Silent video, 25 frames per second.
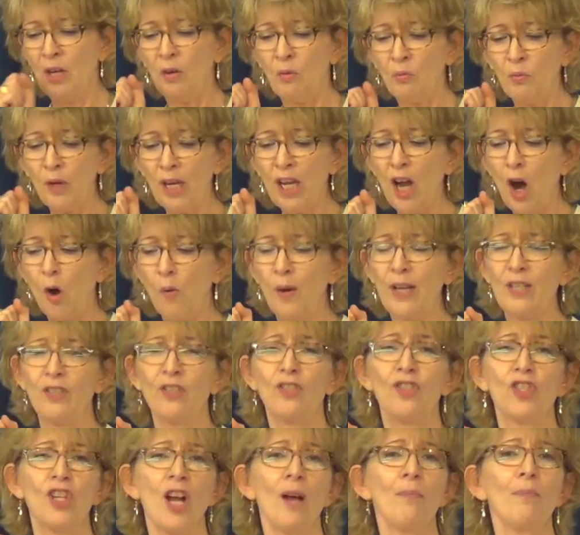we always
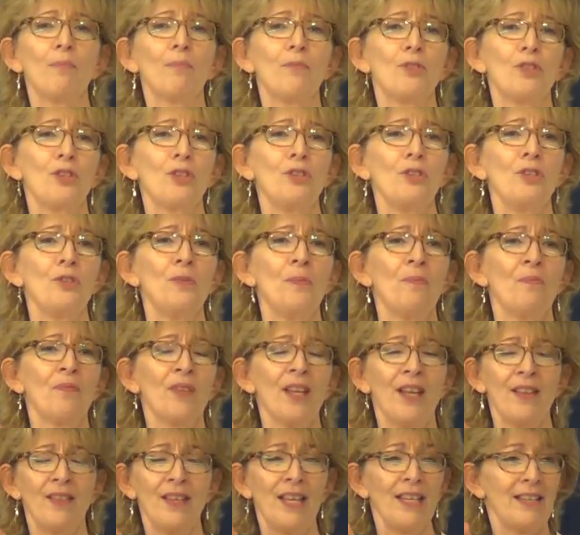jump to
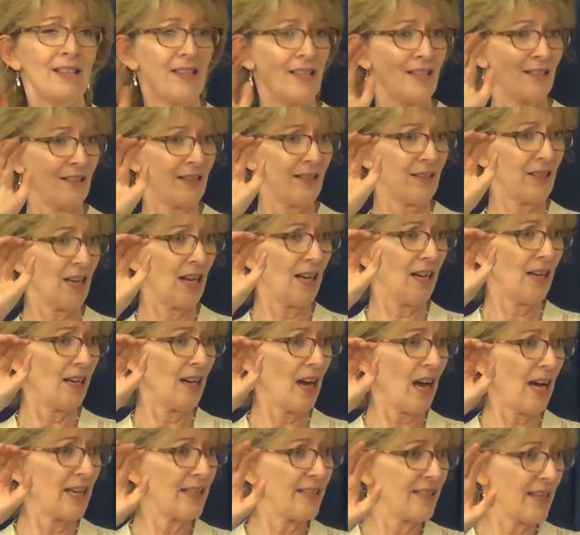this is uh,
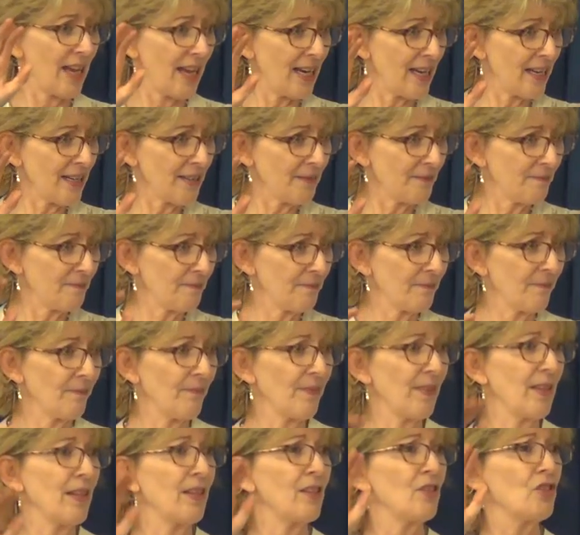Isaiah
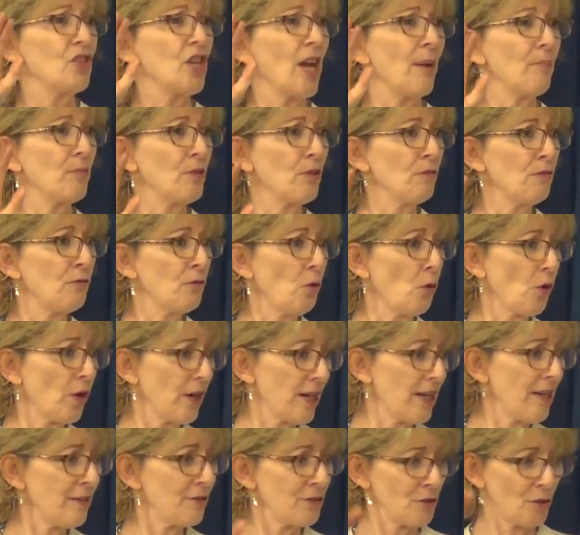chapter
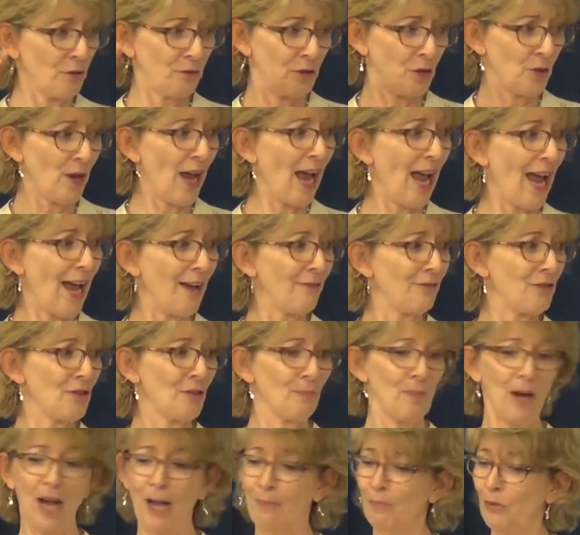40. So if you have your
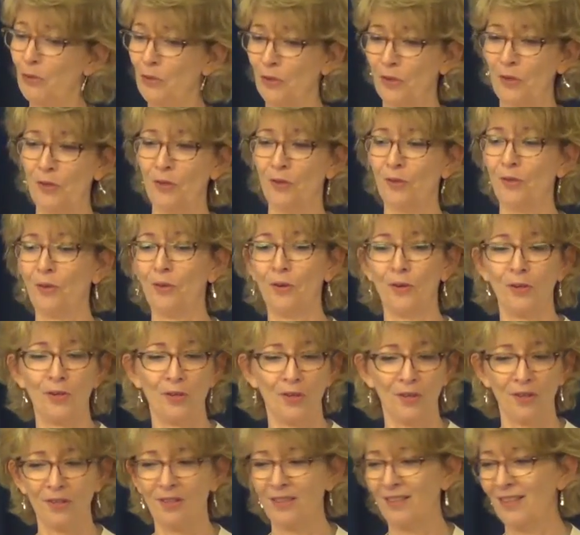Bibles or your or
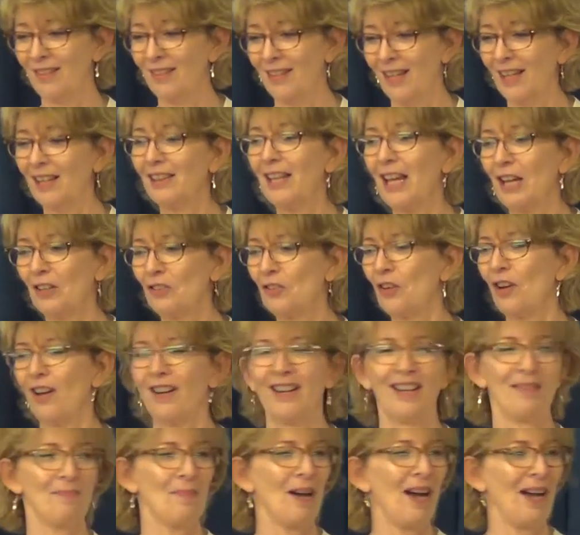your
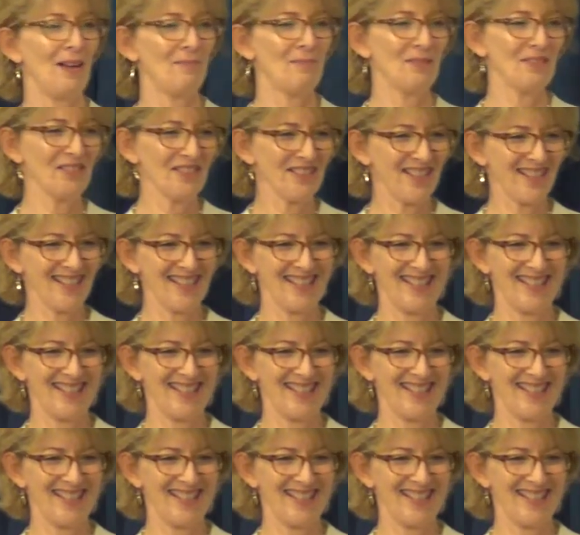electronic Bibles,